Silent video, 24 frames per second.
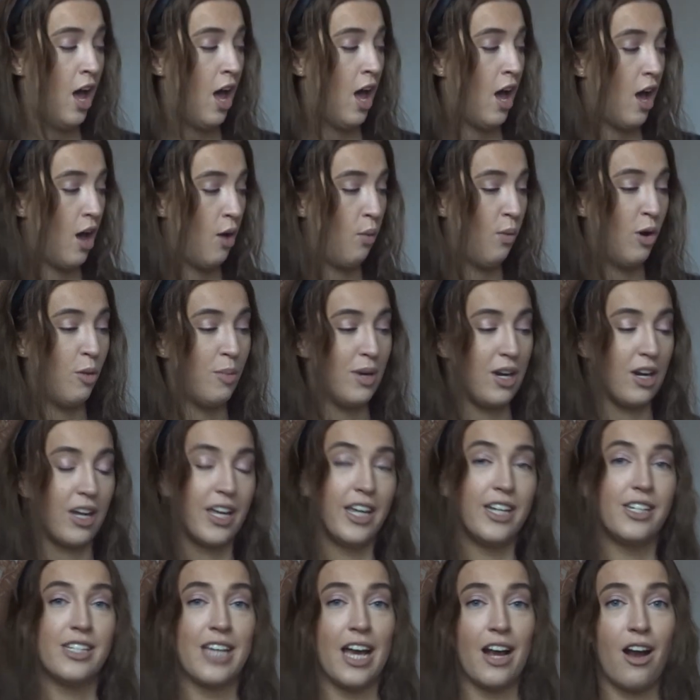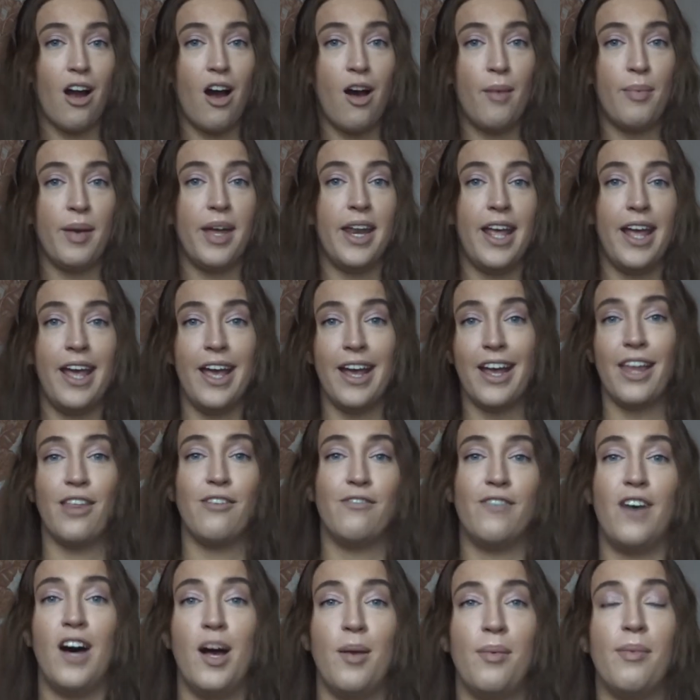I will be looking to get carpet in here, get the
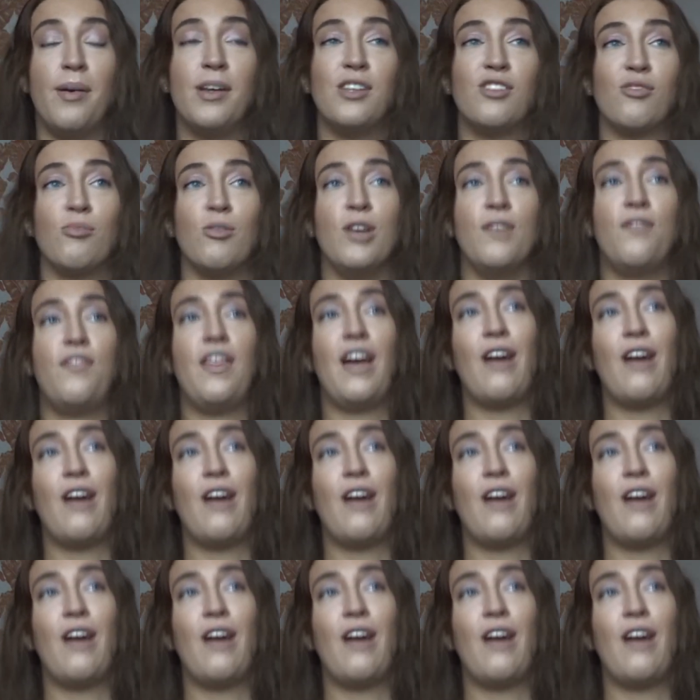fireplace removed.